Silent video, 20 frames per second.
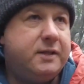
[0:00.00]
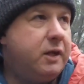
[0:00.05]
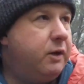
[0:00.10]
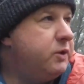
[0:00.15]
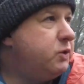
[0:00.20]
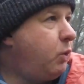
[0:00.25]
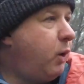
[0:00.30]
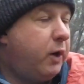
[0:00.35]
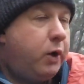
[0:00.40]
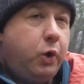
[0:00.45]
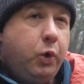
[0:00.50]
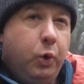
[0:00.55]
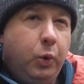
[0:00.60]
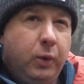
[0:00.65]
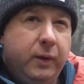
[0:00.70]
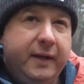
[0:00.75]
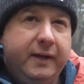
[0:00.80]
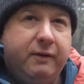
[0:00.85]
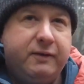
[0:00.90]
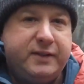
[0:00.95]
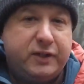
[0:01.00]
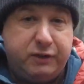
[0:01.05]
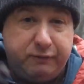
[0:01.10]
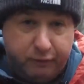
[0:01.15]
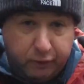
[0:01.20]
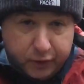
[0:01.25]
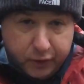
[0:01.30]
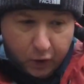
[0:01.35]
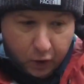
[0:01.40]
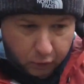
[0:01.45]
So it's quite cool here. It's actually
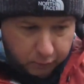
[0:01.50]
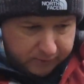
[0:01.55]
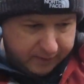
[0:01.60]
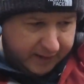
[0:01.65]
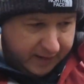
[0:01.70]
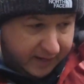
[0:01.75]
very cold.